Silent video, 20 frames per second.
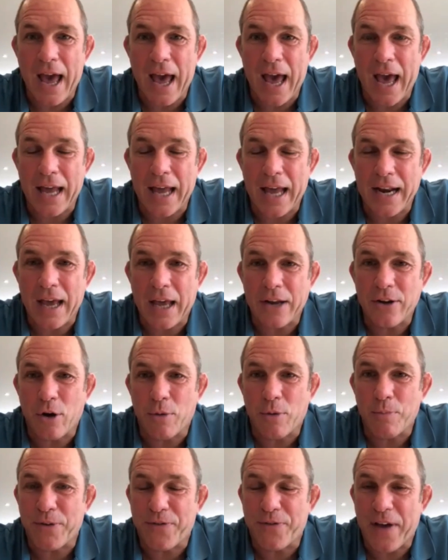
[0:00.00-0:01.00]
and I
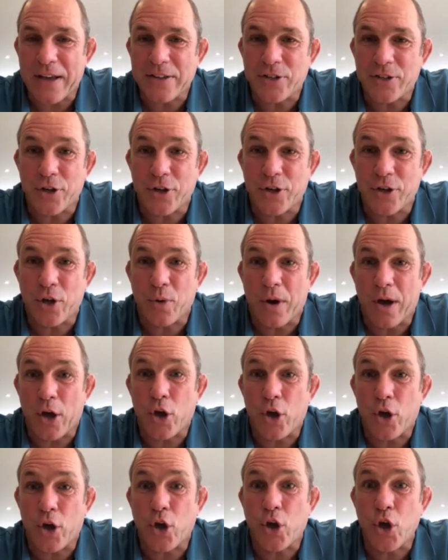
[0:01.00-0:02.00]
don't profess to do a
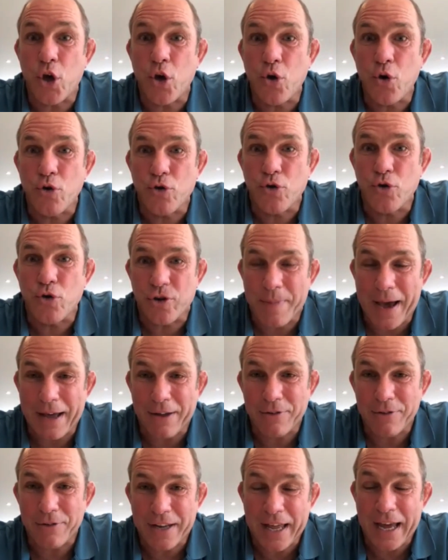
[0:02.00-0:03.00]
huge
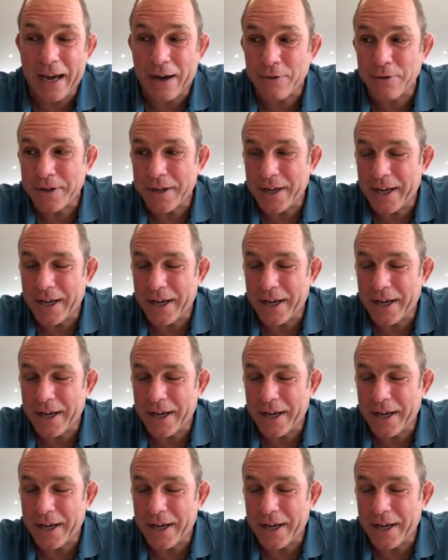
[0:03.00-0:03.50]
amount now.